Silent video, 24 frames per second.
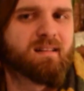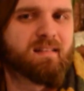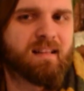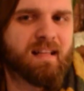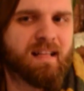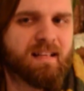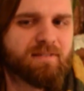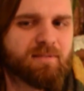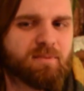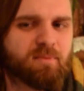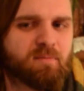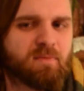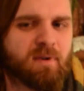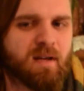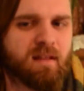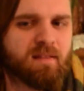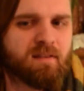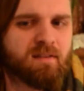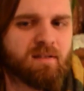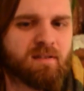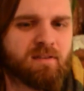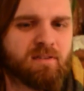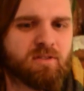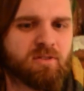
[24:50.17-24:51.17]
That's
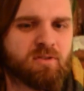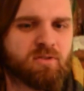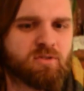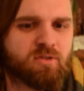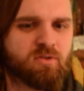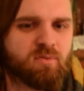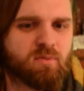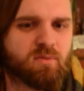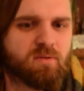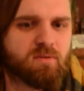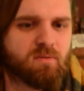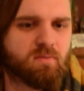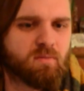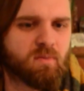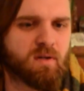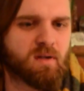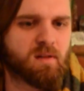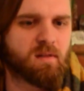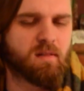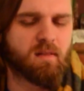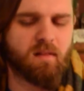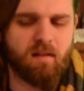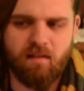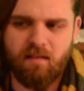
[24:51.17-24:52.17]
rather unusual. What
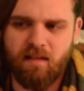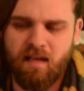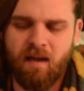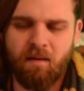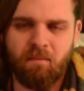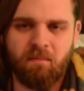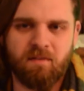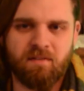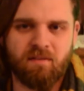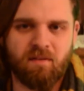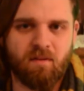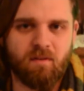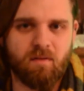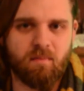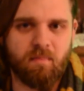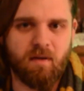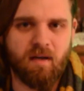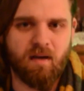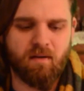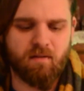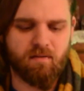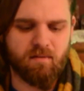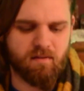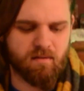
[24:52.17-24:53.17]
do you think that was all
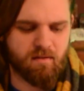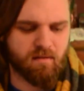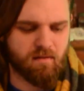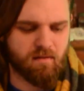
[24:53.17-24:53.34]
about?